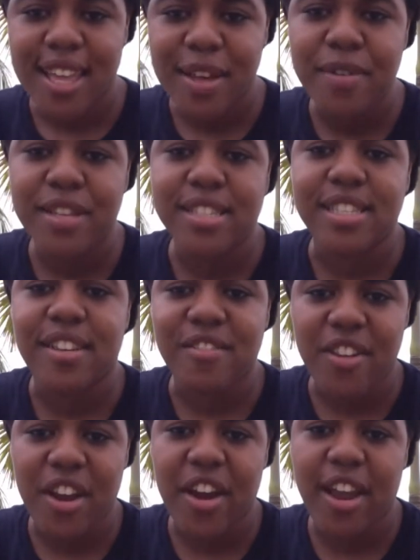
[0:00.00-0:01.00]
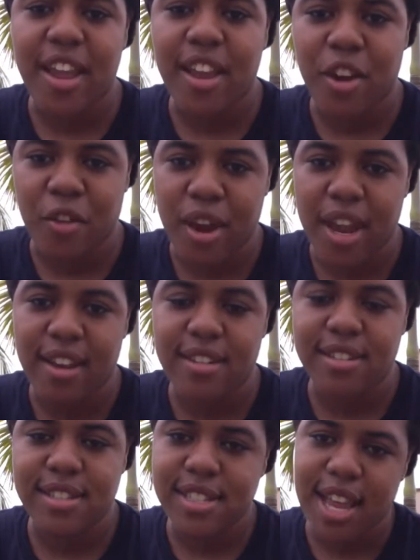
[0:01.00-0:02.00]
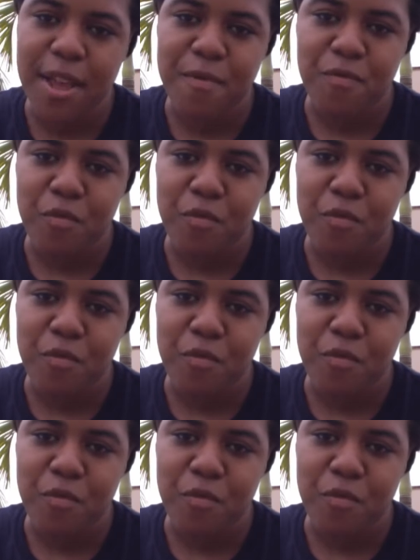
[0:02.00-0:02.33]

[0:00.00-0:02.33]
It was a very great day.